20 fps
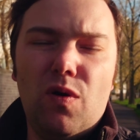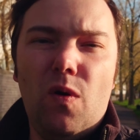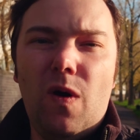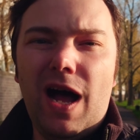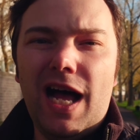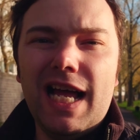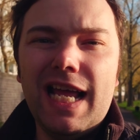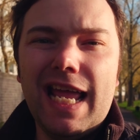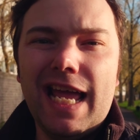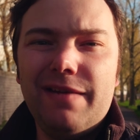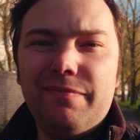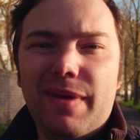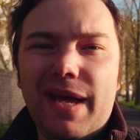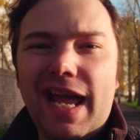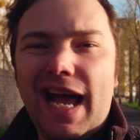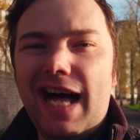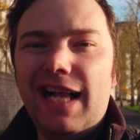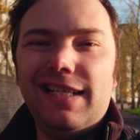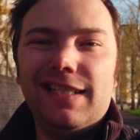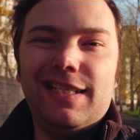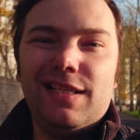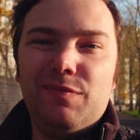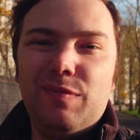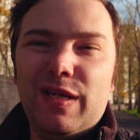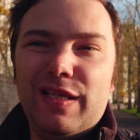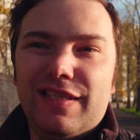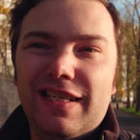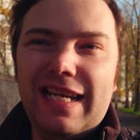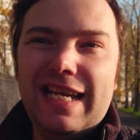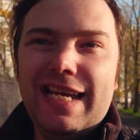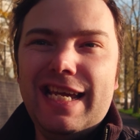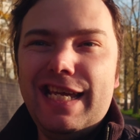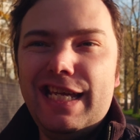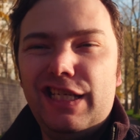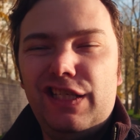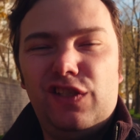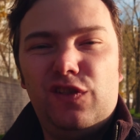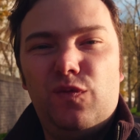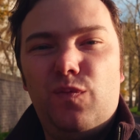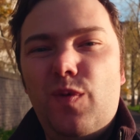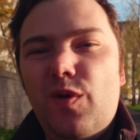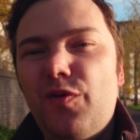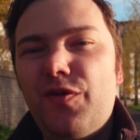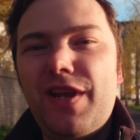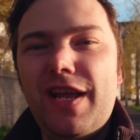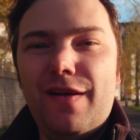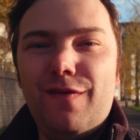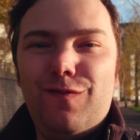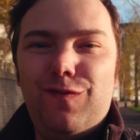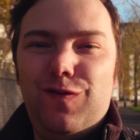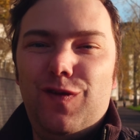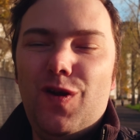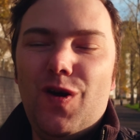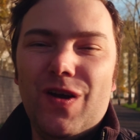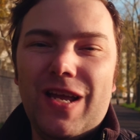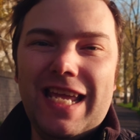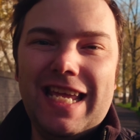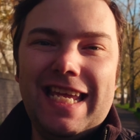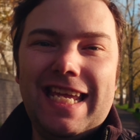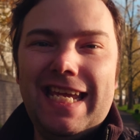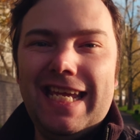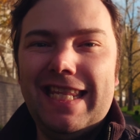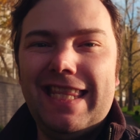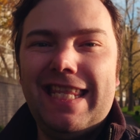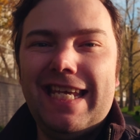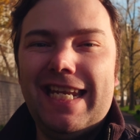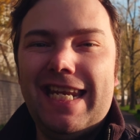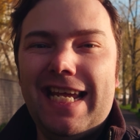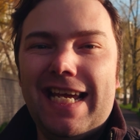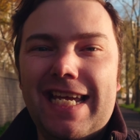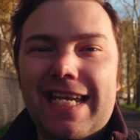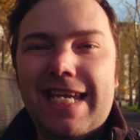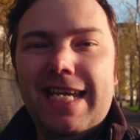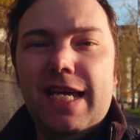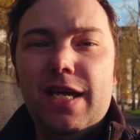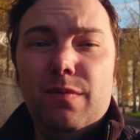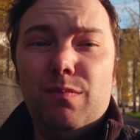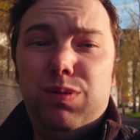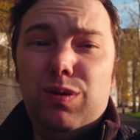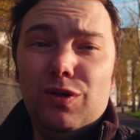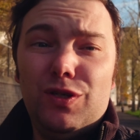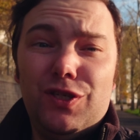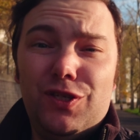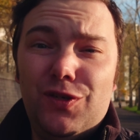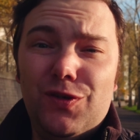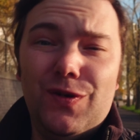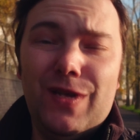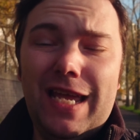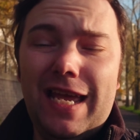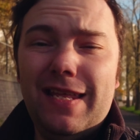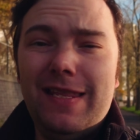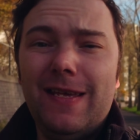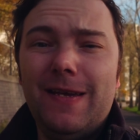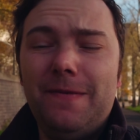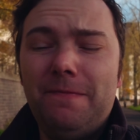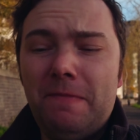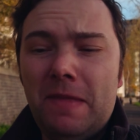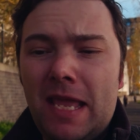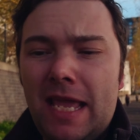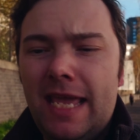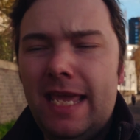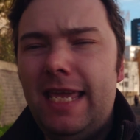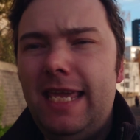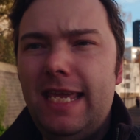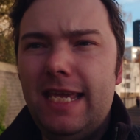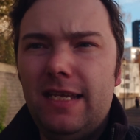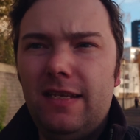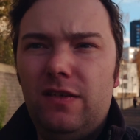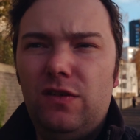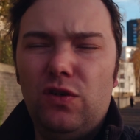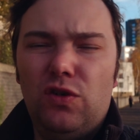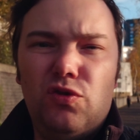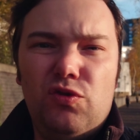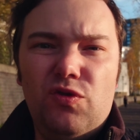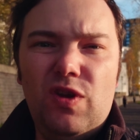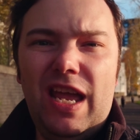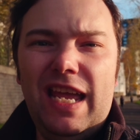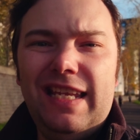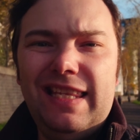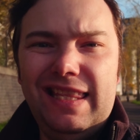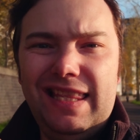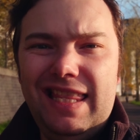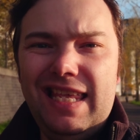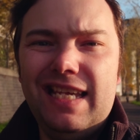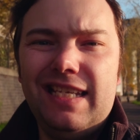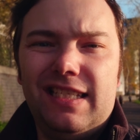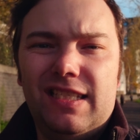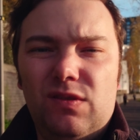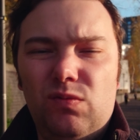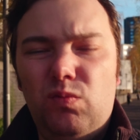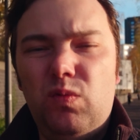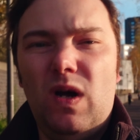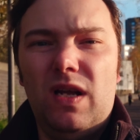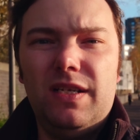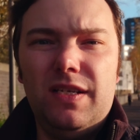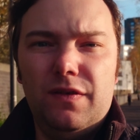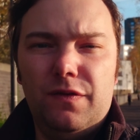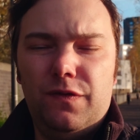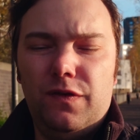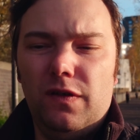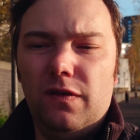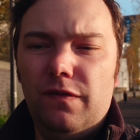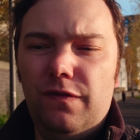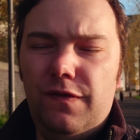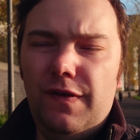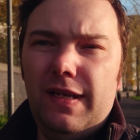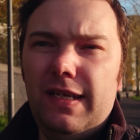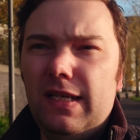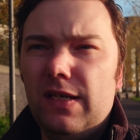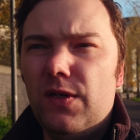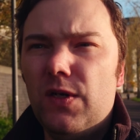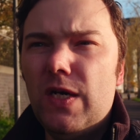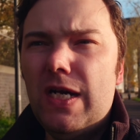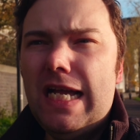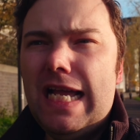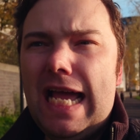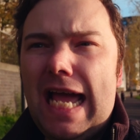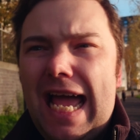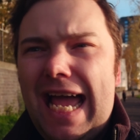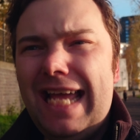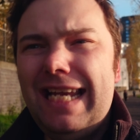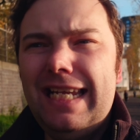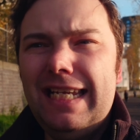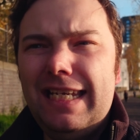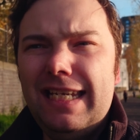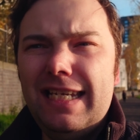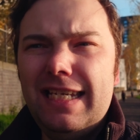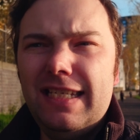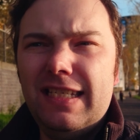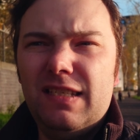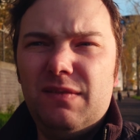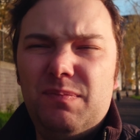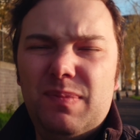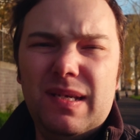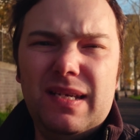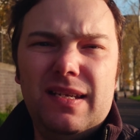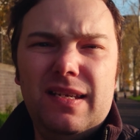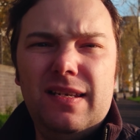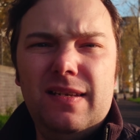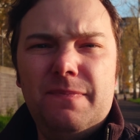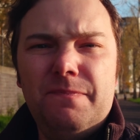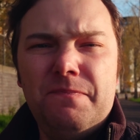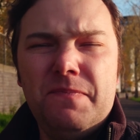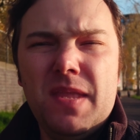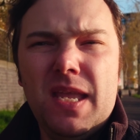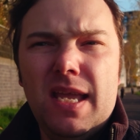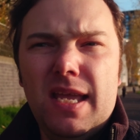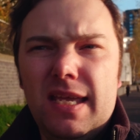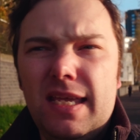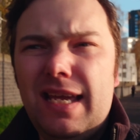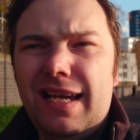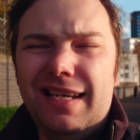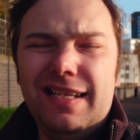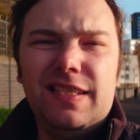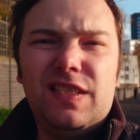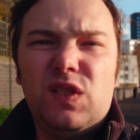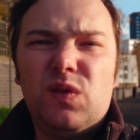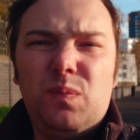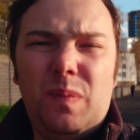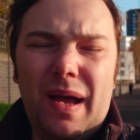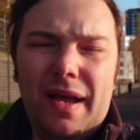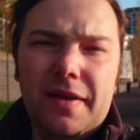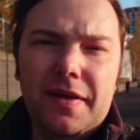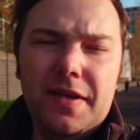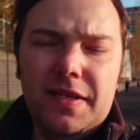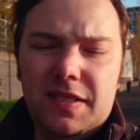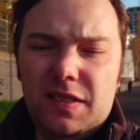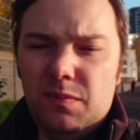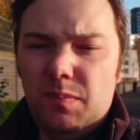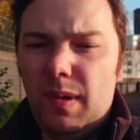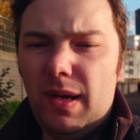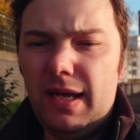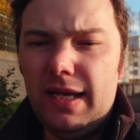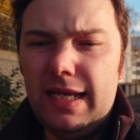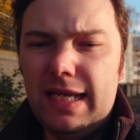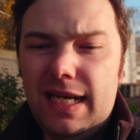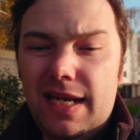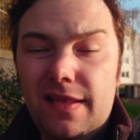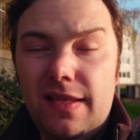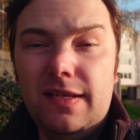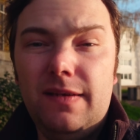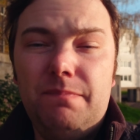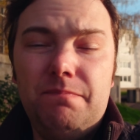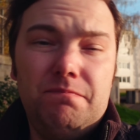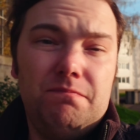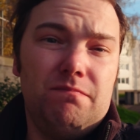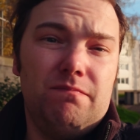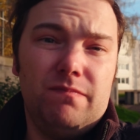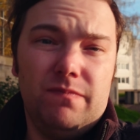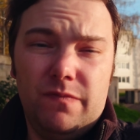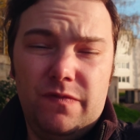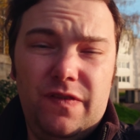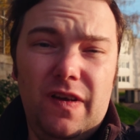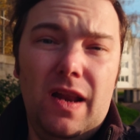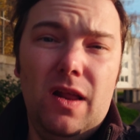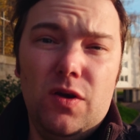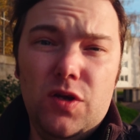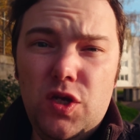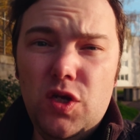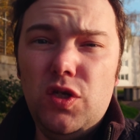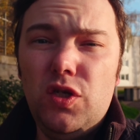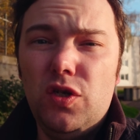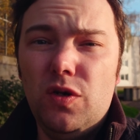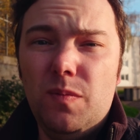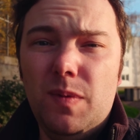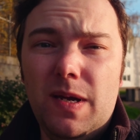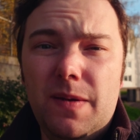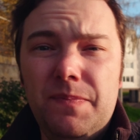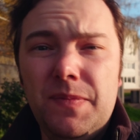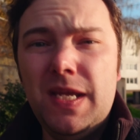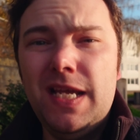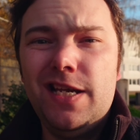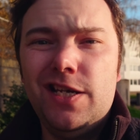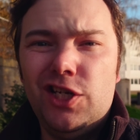Pro and my ultimate Xperia vlogging kit that I put together here to create this wonderful video. And it has been inspired by another fellow YouTuber.